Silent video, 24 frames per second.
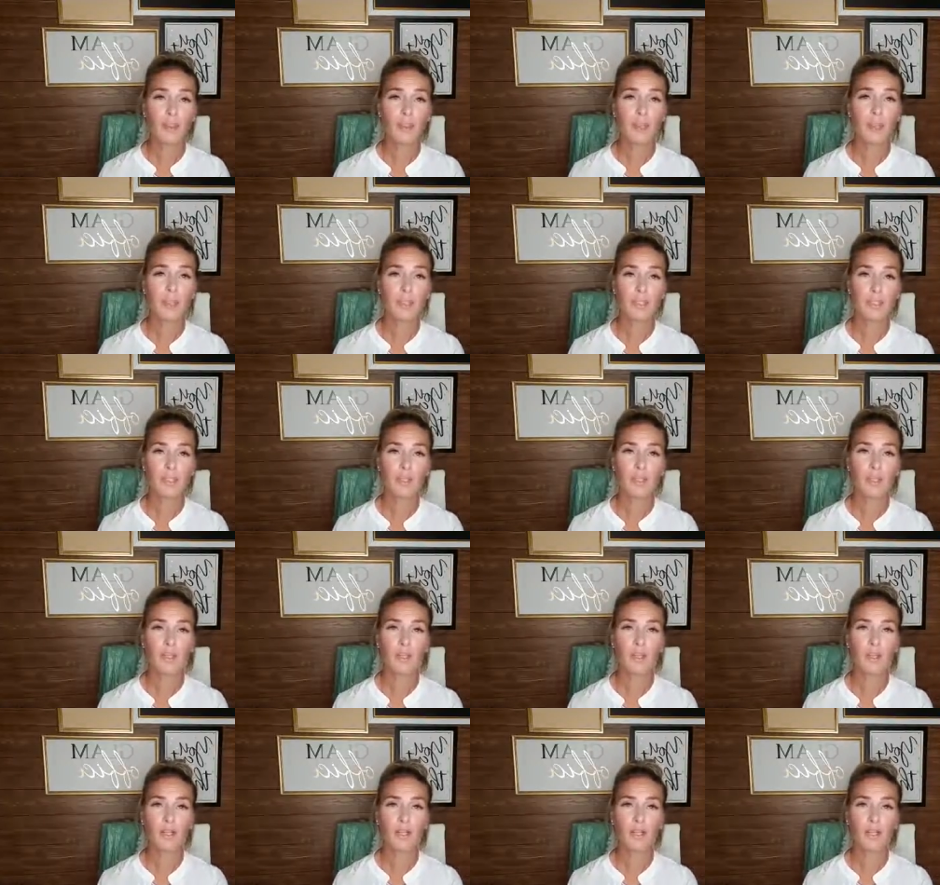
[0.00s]
put
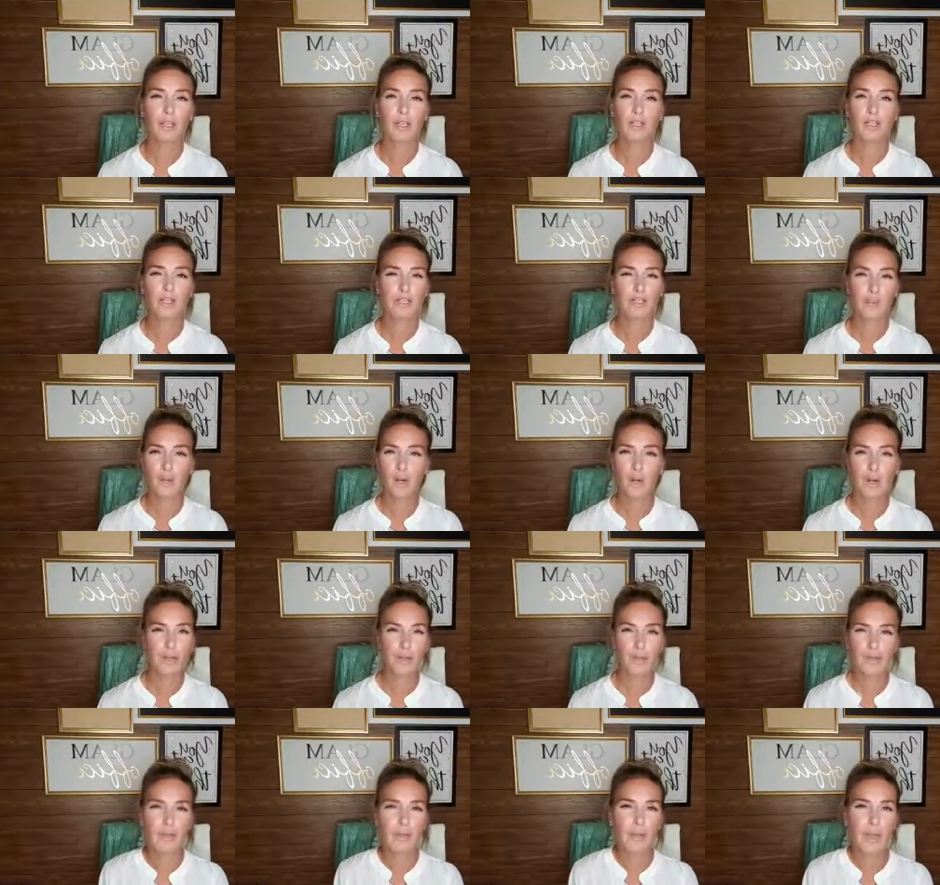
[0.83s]
something on it. Just run
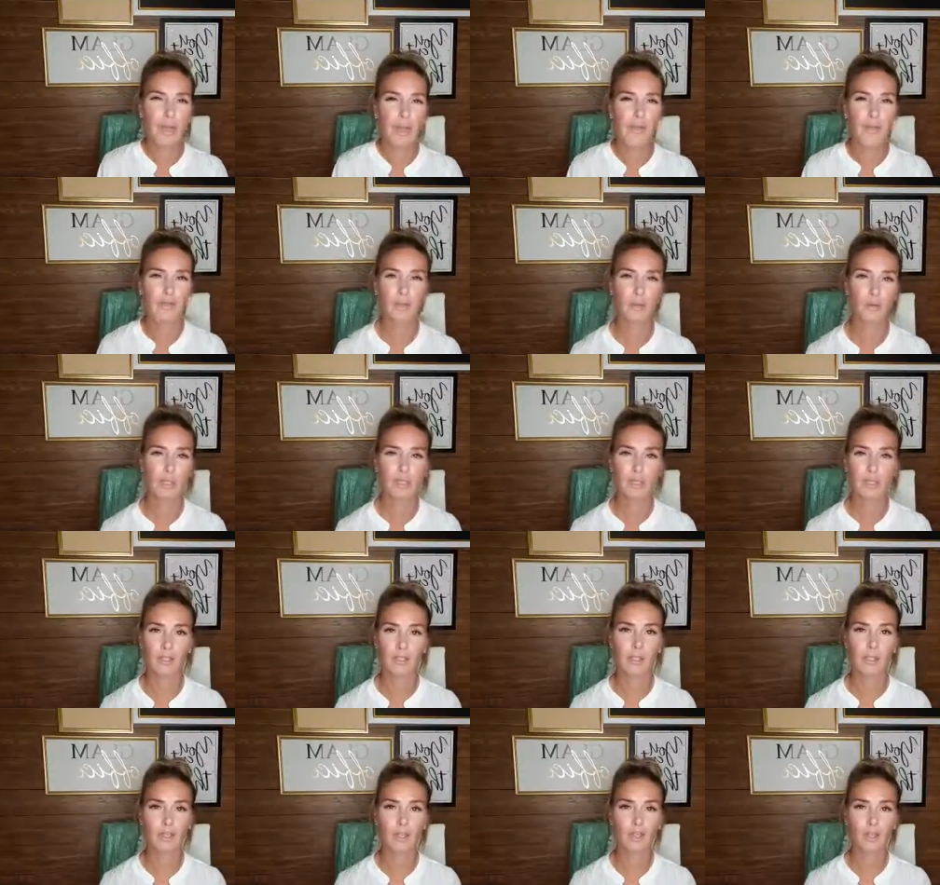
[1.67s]
it through Canva
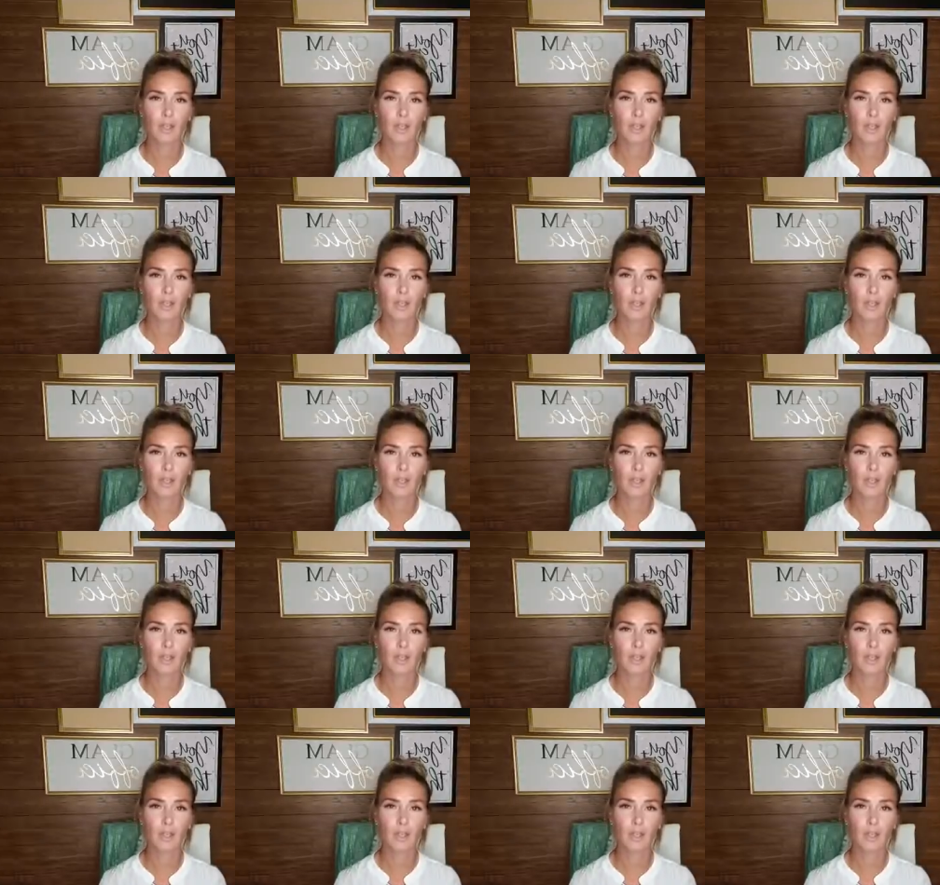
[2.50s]
quickly.